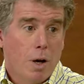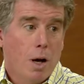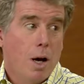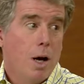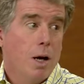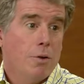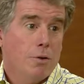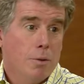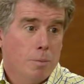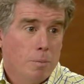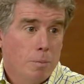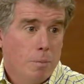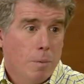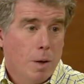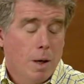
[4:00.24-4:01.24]
awesome
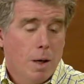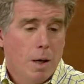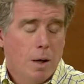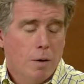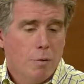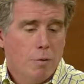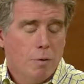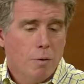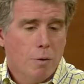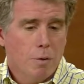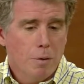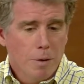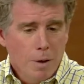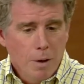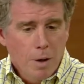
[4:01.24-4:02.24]
uh, for